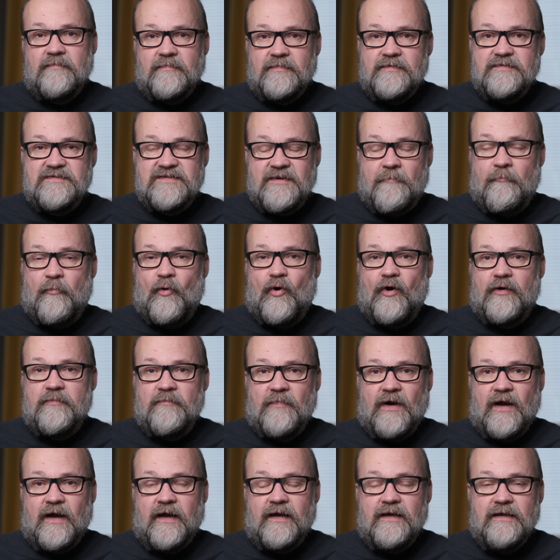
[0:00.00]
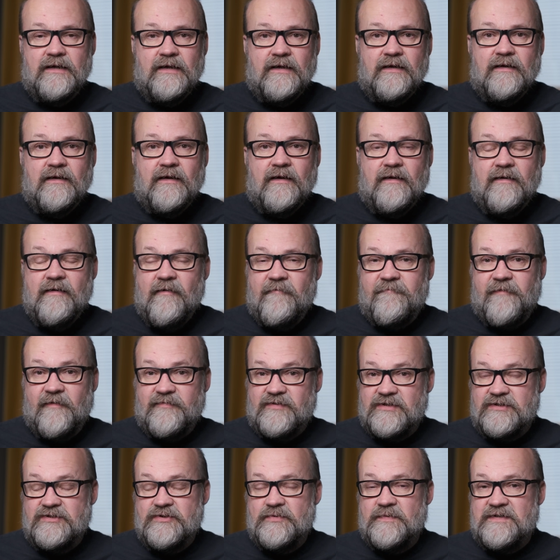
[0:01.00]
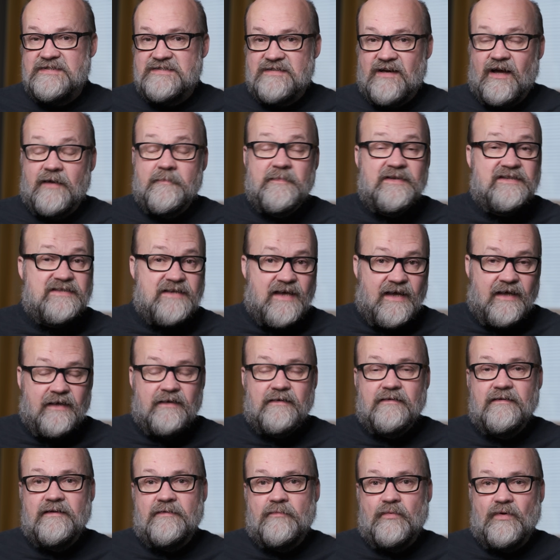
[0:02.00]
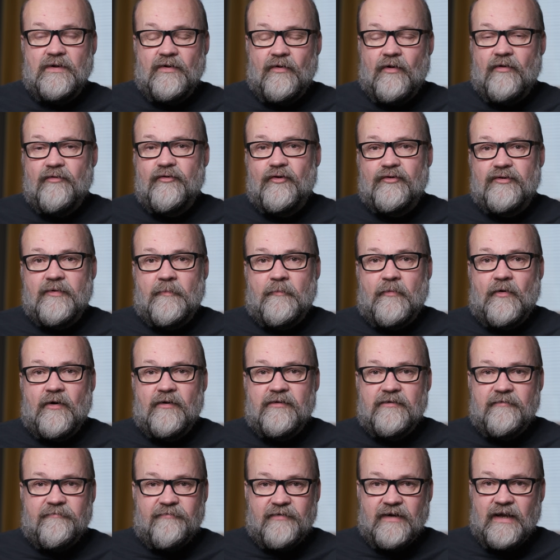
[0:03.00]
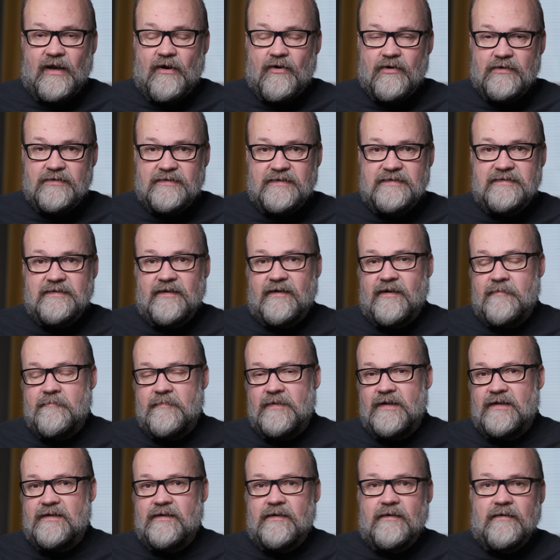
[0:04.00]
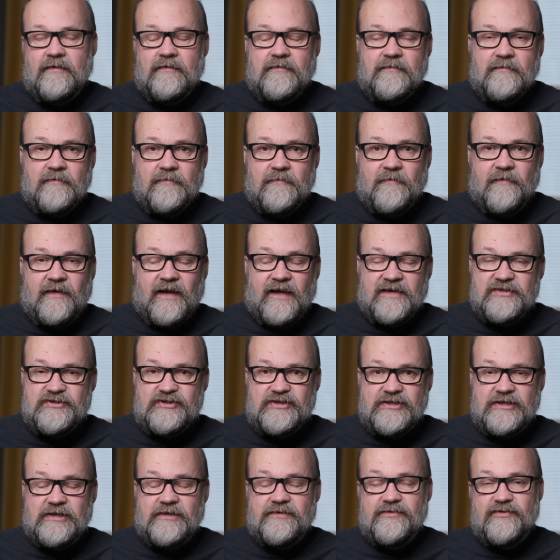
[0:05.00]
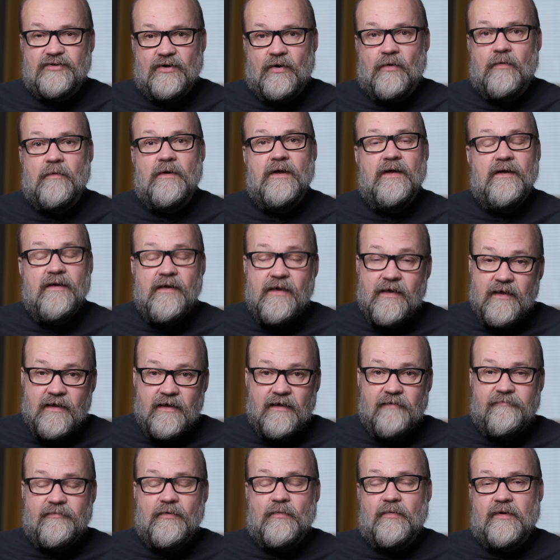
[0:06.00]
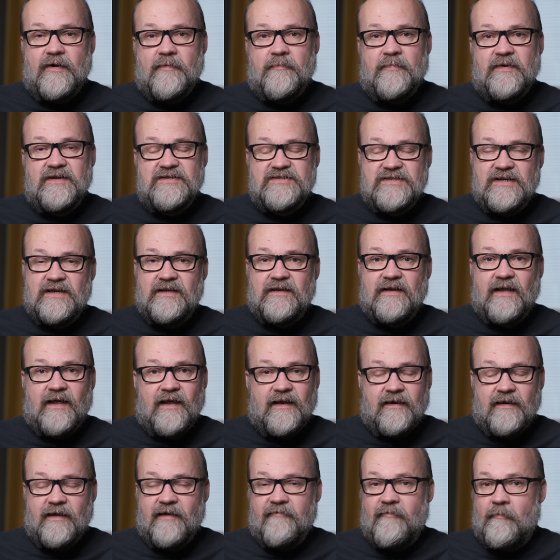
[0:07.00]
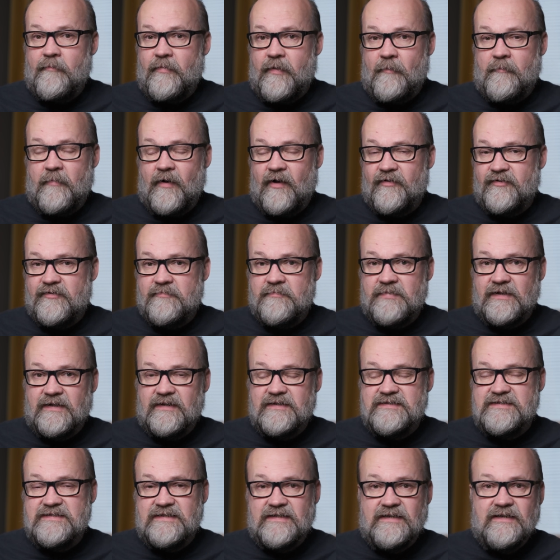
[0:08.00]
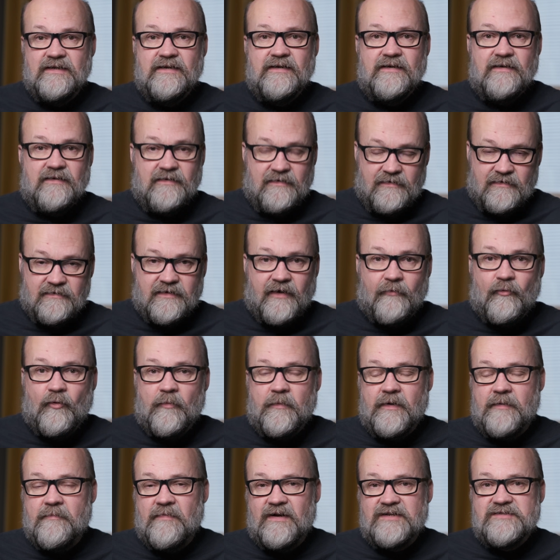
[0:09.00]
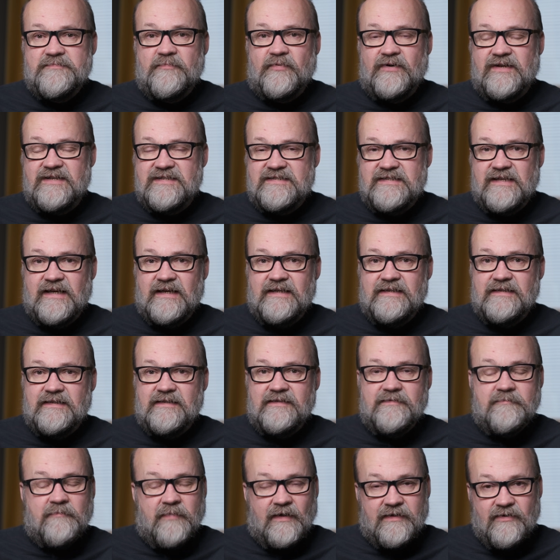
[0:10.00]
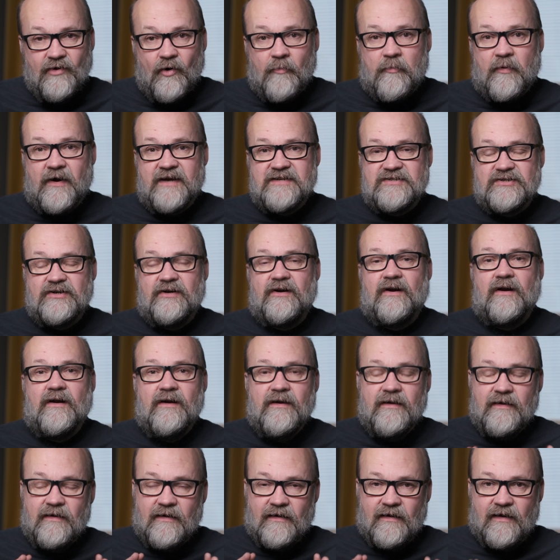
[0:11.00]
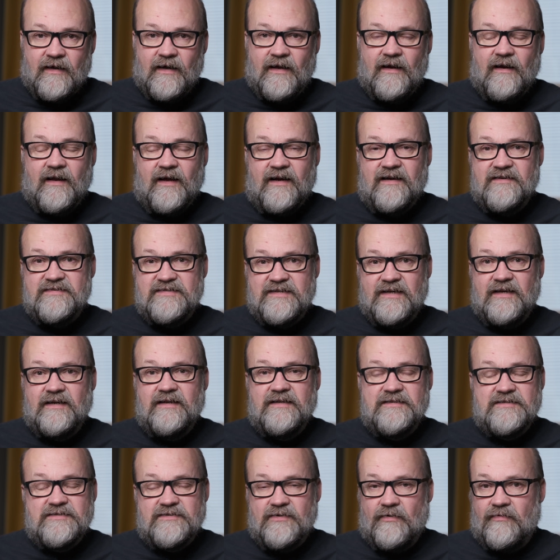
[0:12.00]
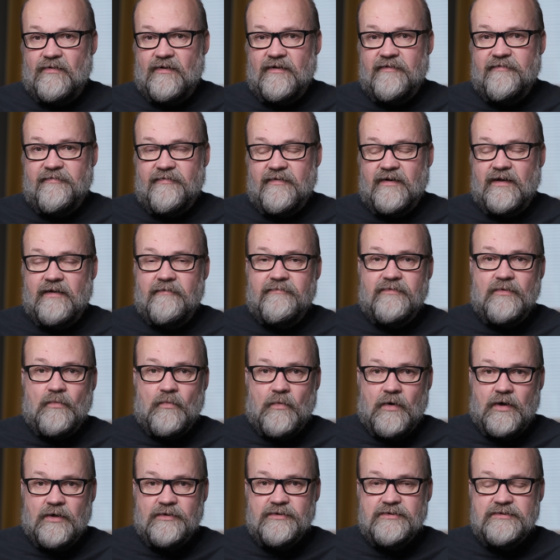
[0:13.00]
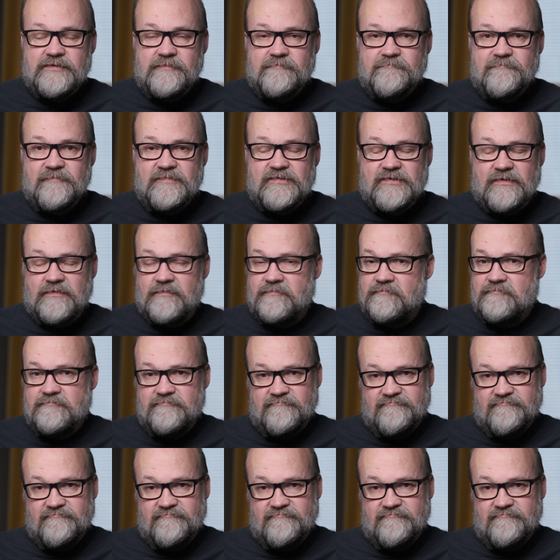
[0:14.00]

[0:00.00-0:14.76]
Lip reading: support my 52 assignments, and it will also support the free content that I'm making next year. So if you want to pitch in and have the possibility, that would be much appreciated. But no pressure. Like I said, it's totally free if you want. So